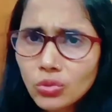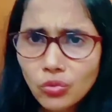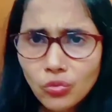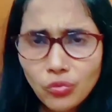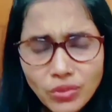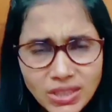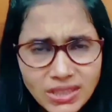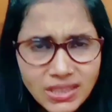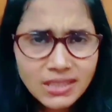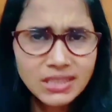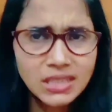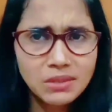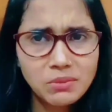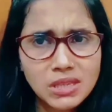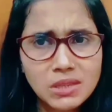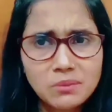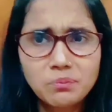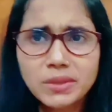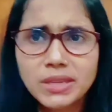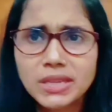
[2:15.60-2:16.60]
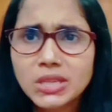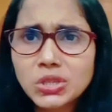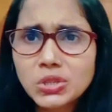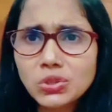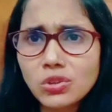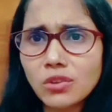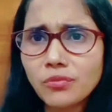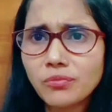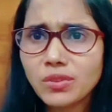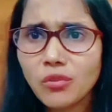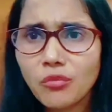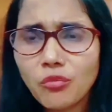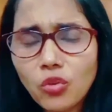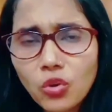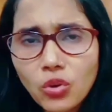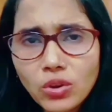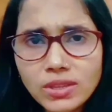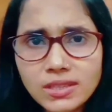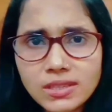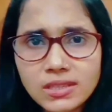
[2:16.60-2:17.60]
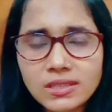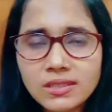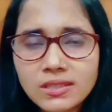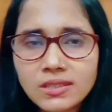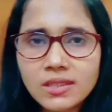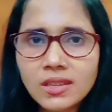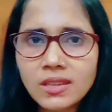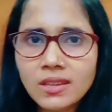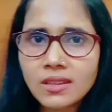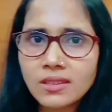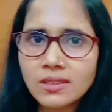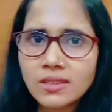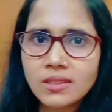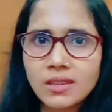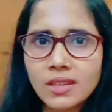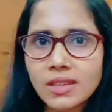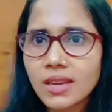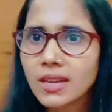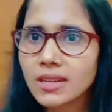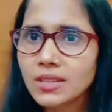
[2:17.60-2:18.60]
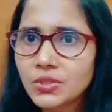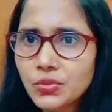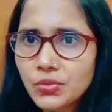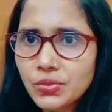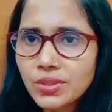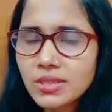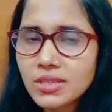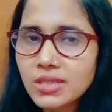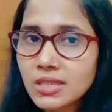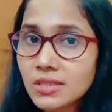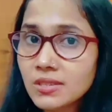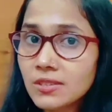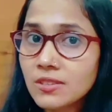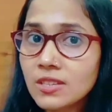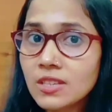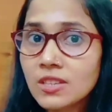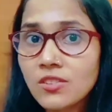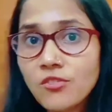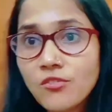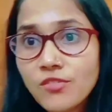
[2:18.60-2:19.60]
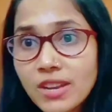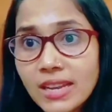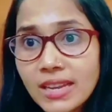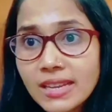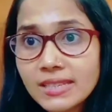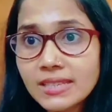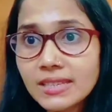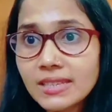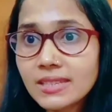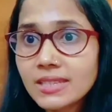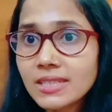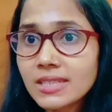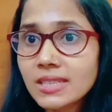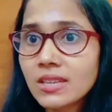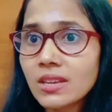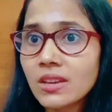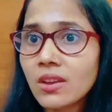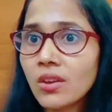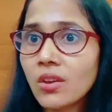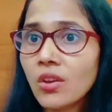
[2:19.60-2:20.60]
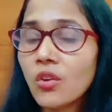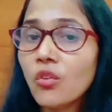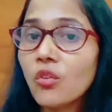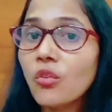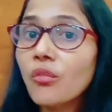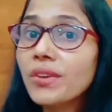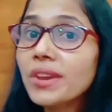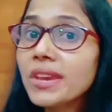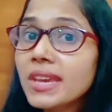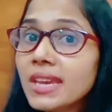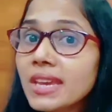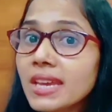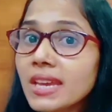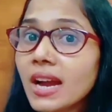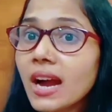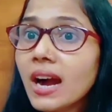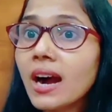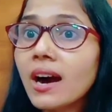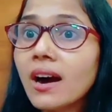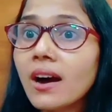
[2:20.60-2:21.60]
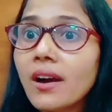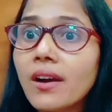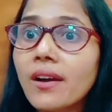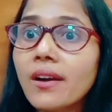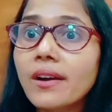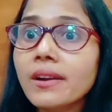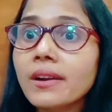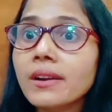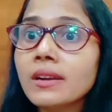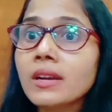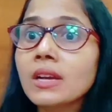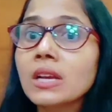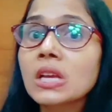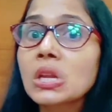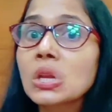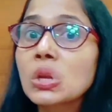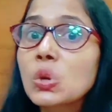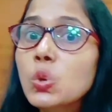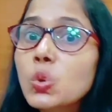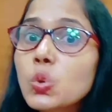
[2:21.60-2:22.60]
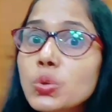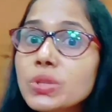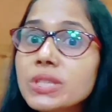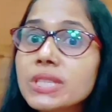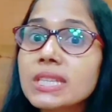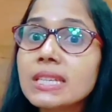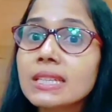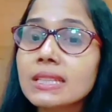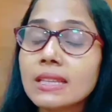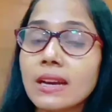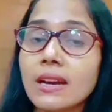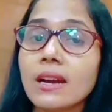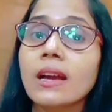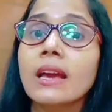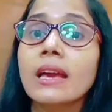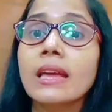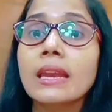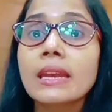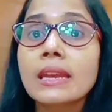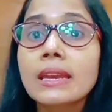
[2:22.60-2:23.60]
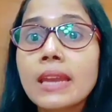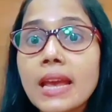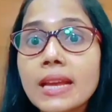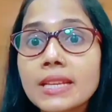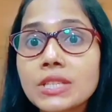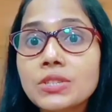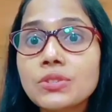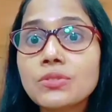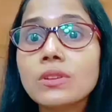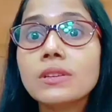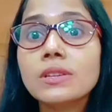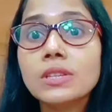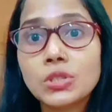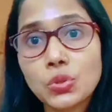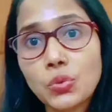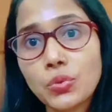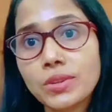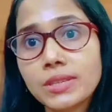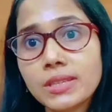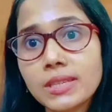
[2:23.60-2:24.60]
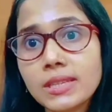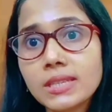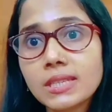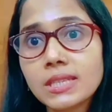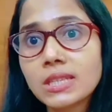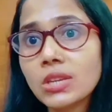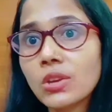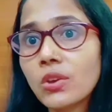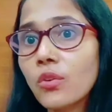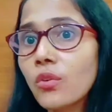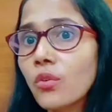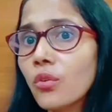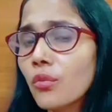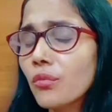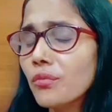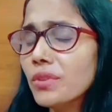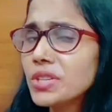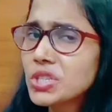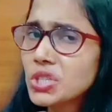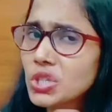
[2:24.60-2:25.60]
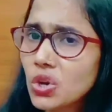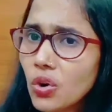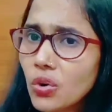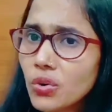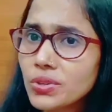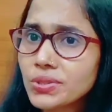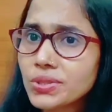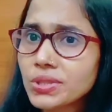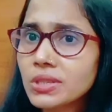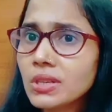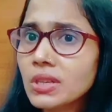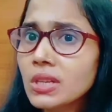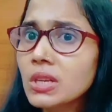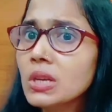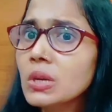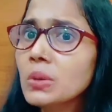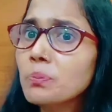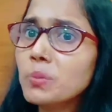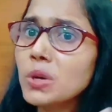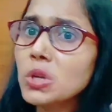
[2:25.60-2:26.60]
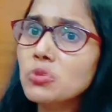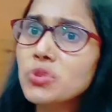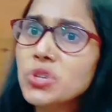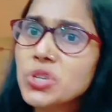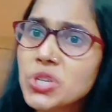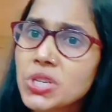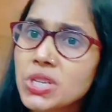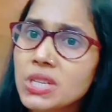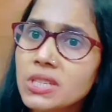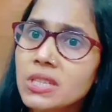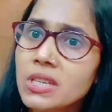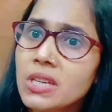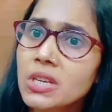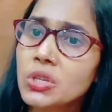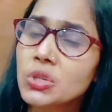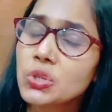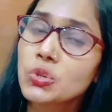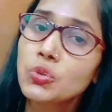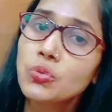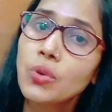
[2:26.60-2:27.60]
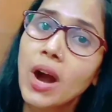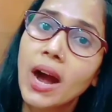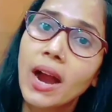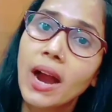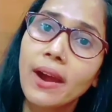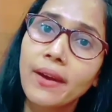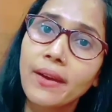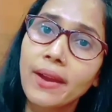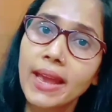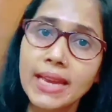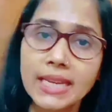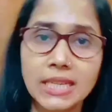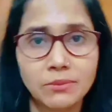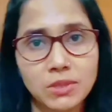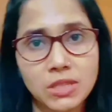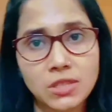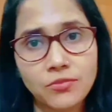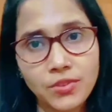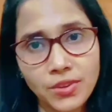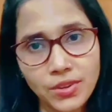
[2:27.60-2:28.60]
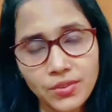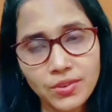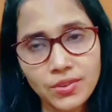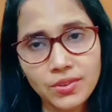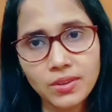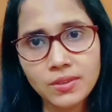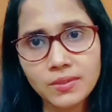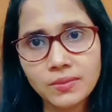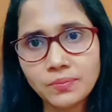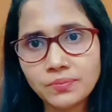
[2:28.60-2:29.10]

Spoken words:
With the development of the world, countries, villages, we are losing the natural resources which cause pollution to our atmosphere.